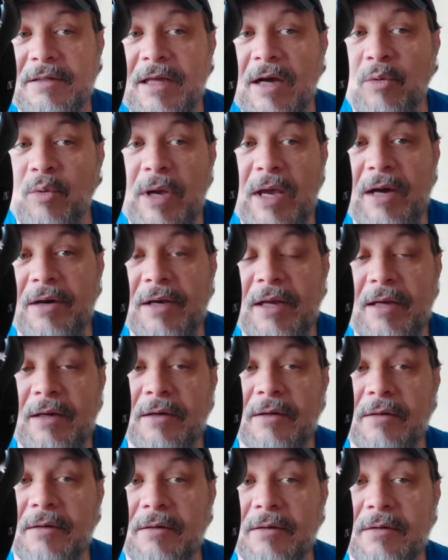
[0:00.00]
It's not way out
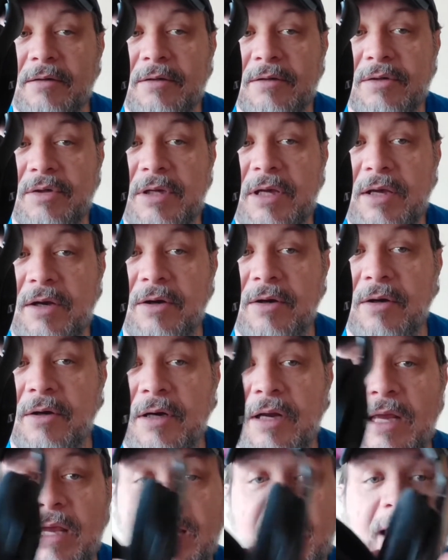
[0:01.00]
here, it's here.
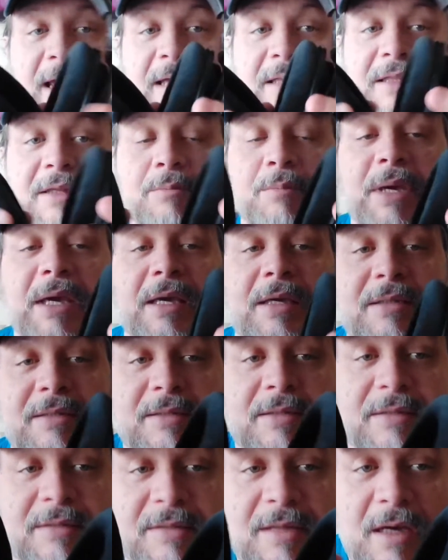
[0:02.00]
And the
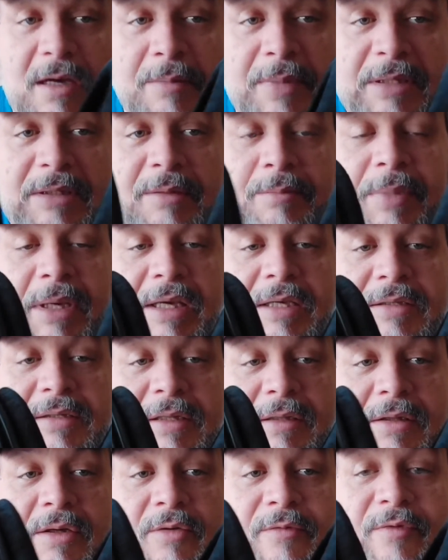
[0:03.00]
bass, let's talk about the
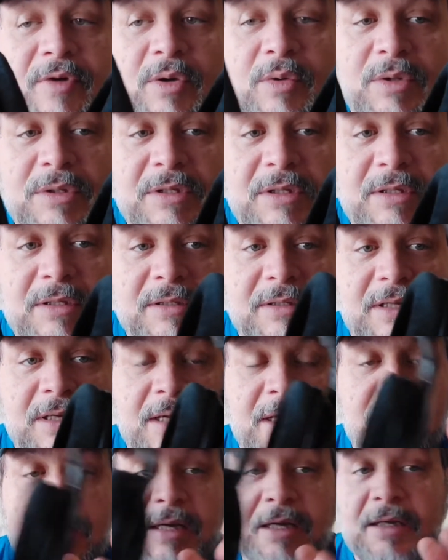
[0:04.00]
bass, the low frequencies.
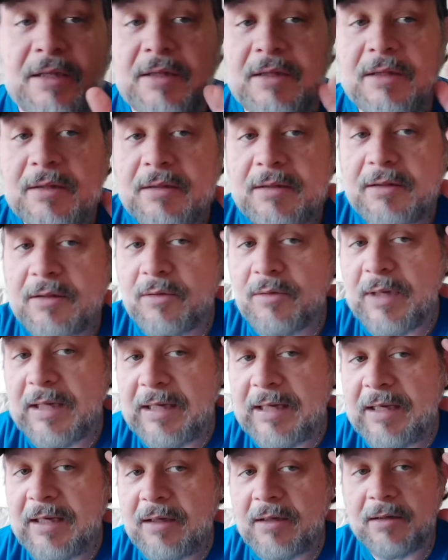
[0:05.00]
They're
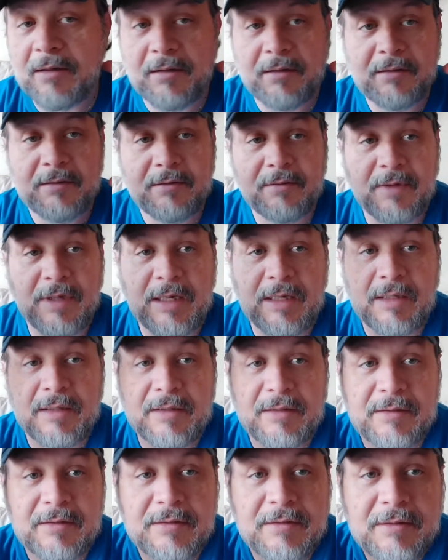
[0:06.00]
right here,
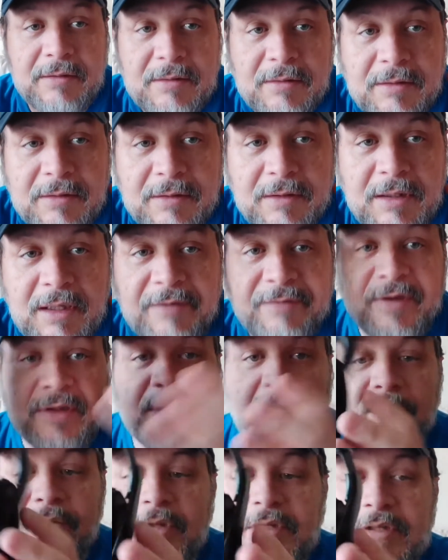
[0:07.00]
right?
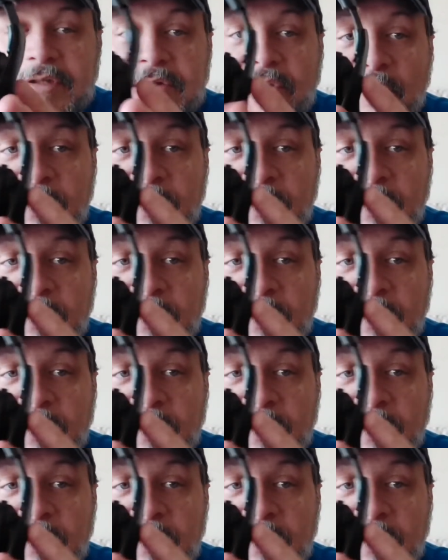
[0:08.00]
Even though this